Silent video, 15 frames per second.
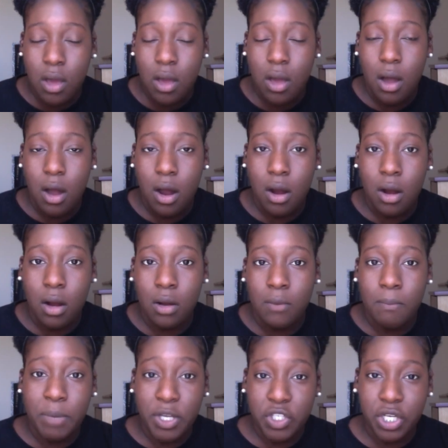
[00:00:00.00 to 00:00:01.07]
are
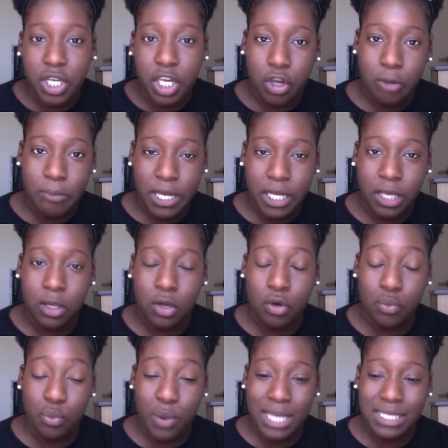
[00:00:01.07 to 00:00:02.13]
budgeting your money
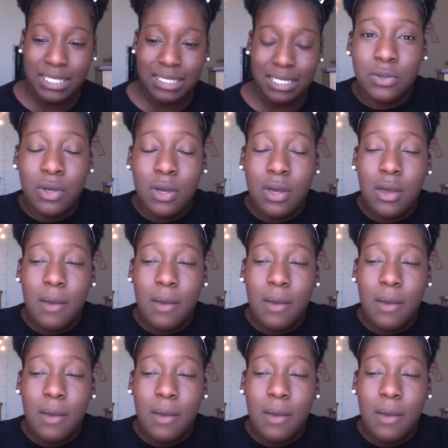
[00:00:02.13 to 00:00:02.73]
correctly.